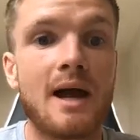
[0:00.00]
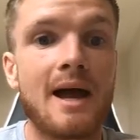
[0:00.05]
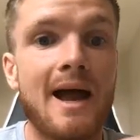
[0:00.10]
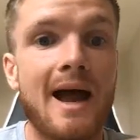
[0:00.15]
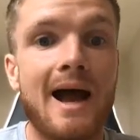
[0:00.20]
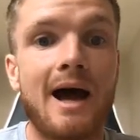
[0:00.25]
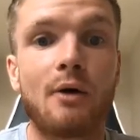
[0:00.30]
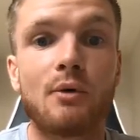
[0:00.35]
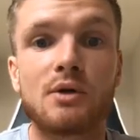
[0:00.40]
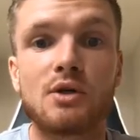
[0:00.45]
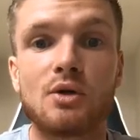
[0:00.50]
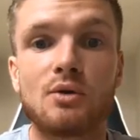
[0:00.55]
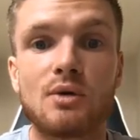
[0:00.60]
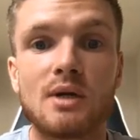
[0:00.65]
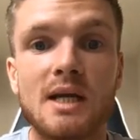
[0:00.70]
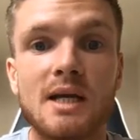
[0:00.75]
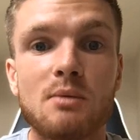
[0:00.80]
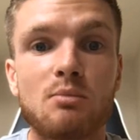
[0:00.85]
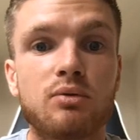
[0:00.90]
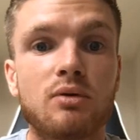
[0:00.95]
our
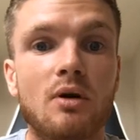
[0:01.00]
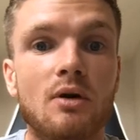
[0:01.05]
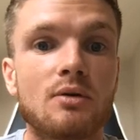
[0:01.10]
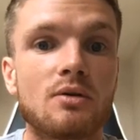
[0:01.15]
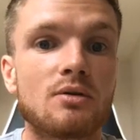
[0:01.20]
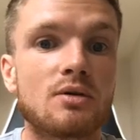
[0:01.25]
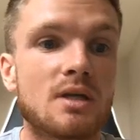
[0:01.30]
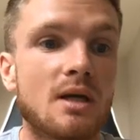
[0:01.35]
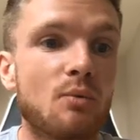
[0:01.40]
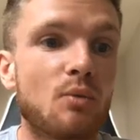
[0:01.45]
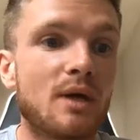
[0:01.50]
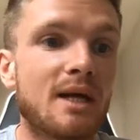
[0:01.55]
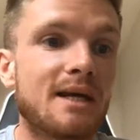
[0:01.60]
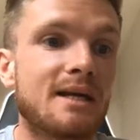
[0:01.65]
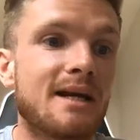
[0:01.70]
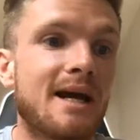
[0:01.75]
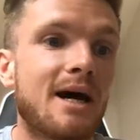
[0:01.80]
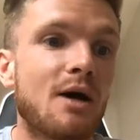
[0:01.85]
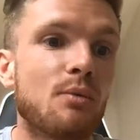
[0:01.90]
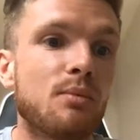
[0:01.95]
unique products, and we can
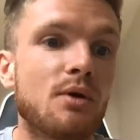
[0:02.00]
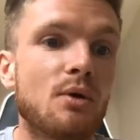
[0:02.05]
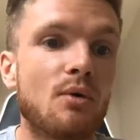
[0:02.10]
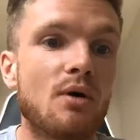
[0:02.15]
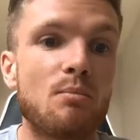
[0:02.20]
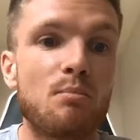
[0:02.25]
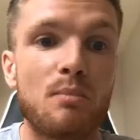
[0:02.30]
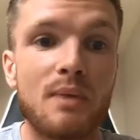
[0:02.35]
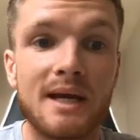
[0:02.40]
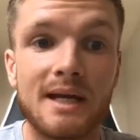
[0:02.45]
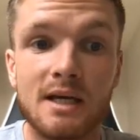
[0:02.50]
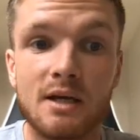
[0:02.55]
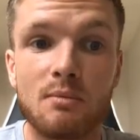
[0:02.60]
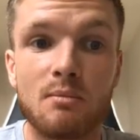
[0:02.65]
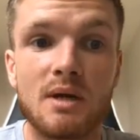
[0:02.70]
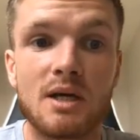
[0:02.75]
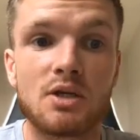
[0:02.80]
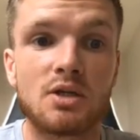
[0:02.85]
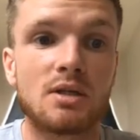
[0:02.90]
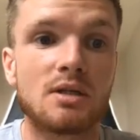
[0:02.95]
help you earn big
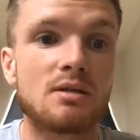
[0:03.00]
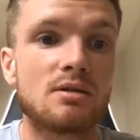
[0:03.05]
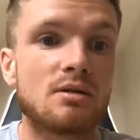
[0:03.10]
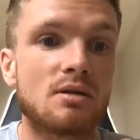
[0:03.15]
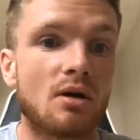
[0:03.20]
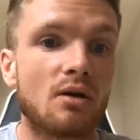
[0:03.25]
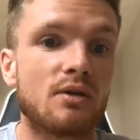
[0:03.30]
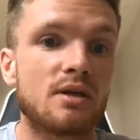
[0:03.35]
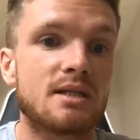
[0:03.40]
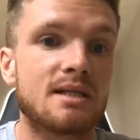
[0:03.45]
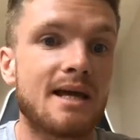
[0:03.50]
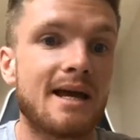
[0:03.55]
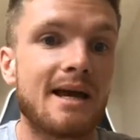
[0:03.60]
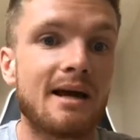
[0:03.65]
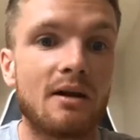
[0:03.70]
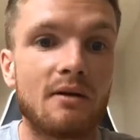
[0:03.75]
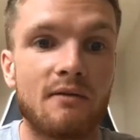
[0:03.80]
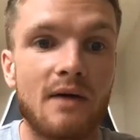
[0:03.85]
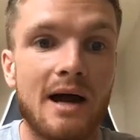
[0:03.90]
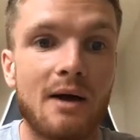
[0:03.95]
commissions on the
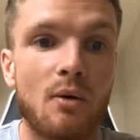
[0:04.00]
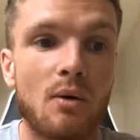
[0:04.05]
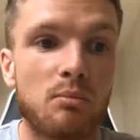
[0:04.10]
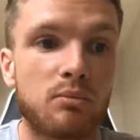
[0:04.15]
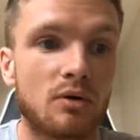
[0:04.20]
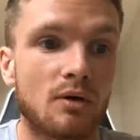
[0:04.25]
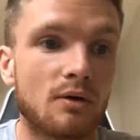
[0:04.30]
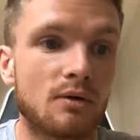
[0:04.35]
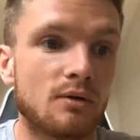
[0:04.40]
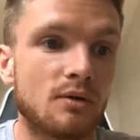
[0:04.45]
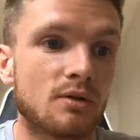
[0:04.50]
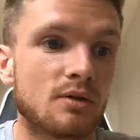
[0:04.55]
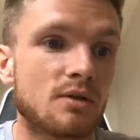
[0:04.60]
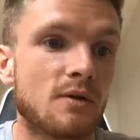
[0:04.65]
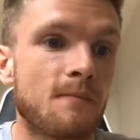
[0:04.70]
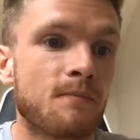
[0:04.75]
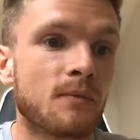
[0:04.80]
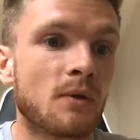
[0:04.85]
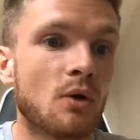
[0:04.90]
sale of our products.